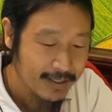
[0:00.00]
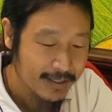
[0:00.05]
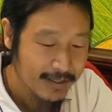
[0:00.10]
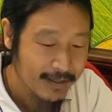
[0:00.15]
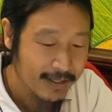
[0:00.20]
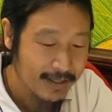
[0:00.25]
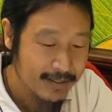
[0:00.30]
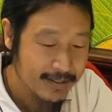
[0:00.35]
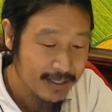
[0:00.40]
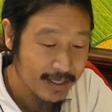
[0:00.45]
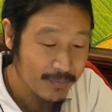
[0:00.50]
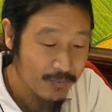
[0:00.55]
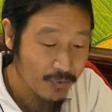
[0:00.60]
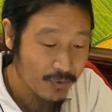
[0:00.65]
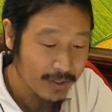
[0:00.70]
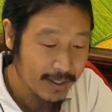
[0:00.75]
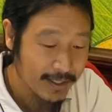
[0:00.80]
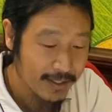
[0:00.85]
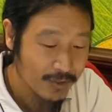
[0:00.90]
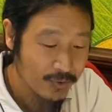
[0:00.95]
the same
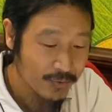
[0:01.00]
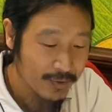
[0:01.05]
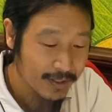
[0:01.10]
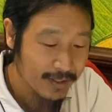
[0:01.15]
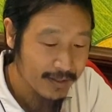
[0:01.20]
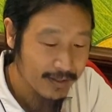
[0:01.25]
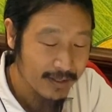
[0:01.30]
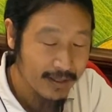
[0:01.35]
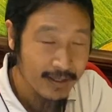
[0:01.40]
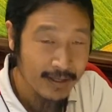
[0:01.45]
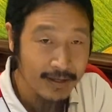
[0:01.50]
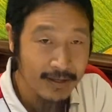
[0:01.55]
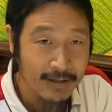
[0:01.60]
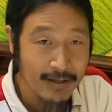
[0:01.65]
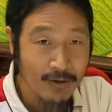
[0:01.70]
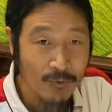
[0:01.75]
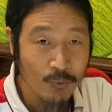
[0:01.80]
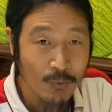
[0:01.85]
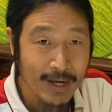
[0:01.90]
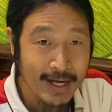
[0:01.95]
way doing
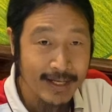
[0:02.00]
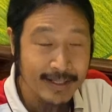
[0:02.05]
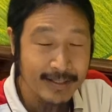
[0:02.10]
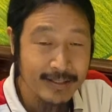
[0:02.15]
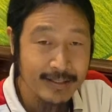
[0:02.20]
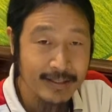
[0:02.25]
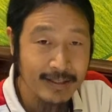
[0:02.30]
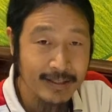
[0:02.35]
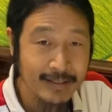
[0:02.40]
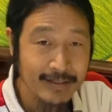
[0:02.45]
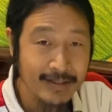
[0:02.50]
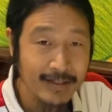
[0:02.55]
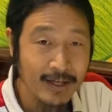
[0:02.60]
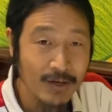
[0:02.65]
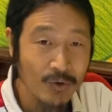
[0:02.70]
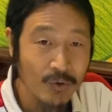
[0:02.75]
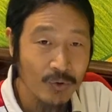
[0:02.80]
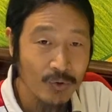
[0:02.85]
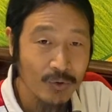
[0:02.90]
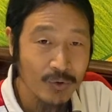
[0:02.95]
the wet
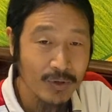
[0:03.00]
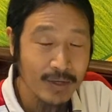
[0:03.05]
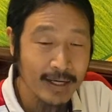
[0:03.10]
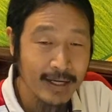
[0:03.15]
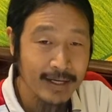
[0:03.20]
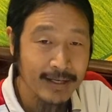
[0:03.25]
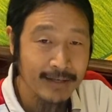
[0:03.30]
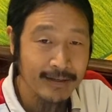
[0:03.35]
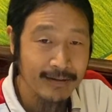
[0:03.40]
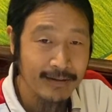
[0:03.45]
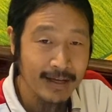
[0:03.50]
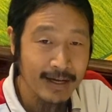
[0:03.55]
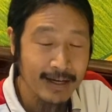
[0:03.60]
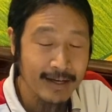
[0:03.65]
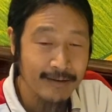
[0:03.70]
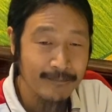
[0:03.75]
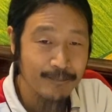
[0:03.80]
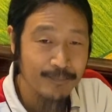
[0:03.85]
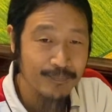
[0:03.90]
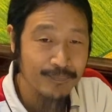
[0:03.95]
dough and
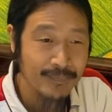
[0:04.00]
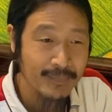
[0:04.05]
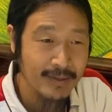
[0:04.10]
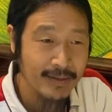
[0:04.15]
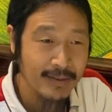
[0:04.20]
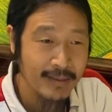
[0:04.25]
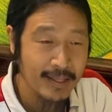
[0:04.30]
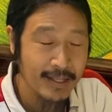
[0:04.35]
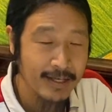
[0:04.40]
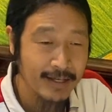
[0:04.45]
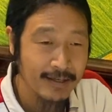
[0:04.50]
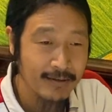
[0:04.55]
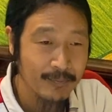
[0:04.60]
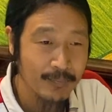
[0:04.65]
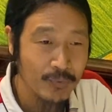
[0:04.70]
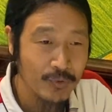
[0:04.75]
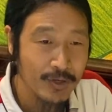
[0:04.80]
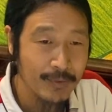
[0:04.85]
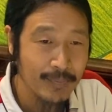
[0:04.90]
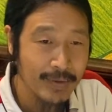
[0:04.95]
that thing
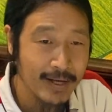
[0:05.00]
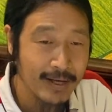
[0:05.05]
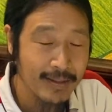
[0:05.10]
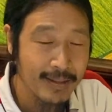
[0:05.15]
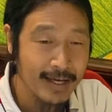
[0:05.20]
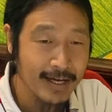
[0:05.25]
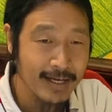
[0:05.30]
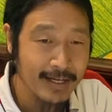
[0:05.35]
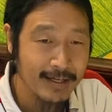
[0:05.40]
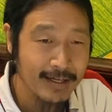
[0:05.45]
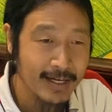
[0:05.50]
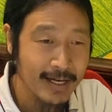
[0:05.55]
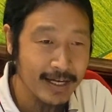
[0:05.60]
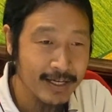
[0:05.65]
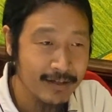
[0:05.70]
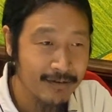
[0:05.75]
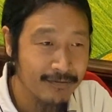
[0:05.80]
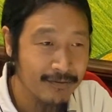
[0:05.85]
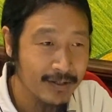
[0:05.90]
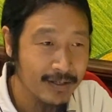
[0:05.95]
prepare that
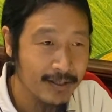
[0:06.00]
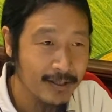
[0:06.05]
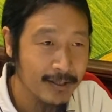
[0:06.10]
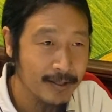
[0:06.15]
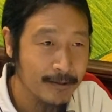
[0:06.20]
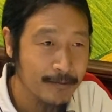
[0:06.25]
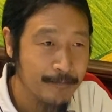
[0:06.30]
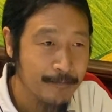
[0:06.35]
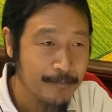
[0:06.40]
kind of a